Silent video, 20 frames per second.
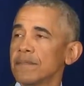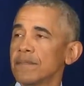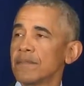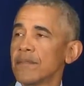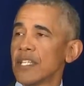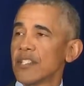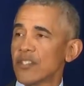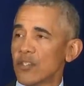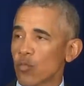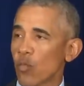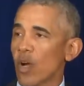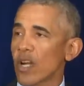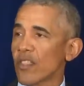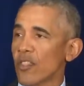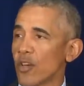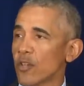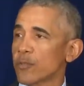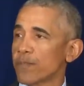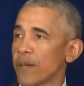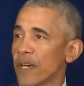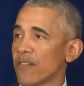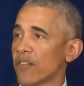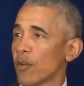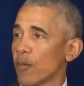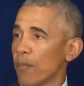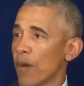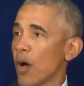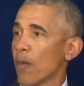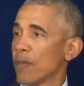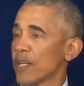this is one of those pivotal
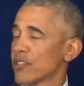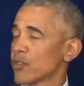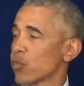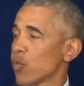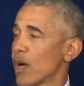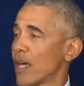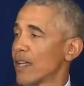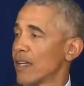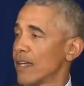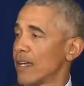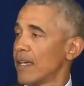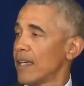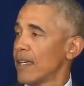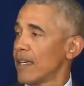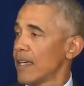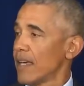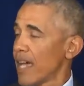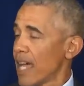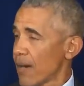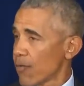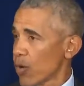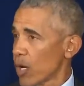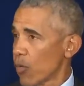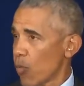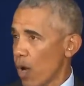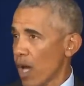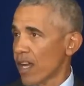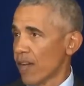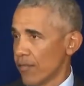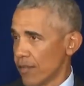moments when every
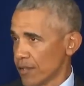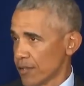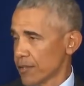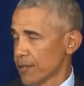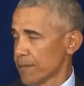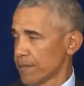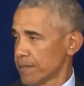one of us,